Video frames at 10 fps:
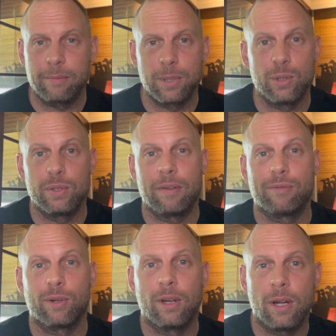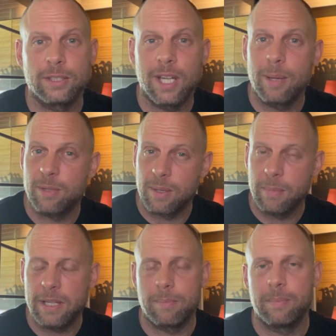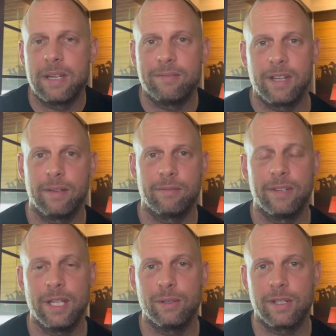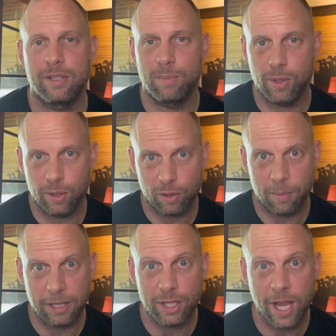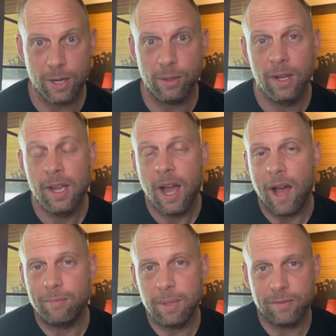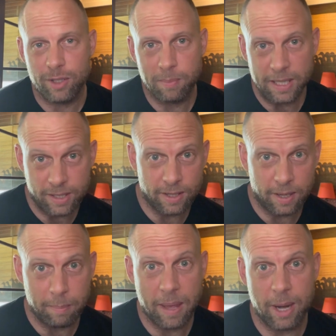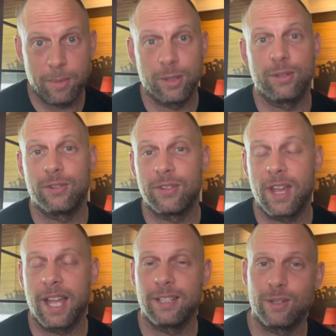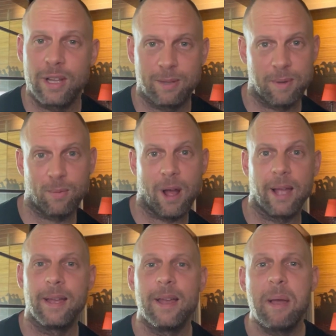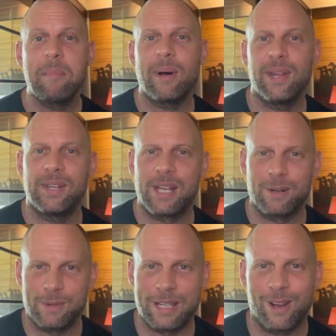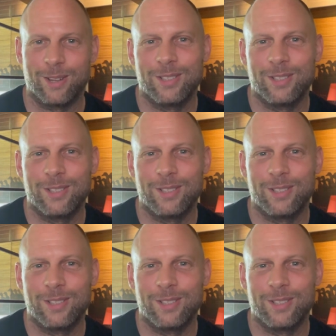I've been doing that for a long time. You see many video testimonials on my channel. I have a bit of a speech impediment today. Don't ask me why, but here we go.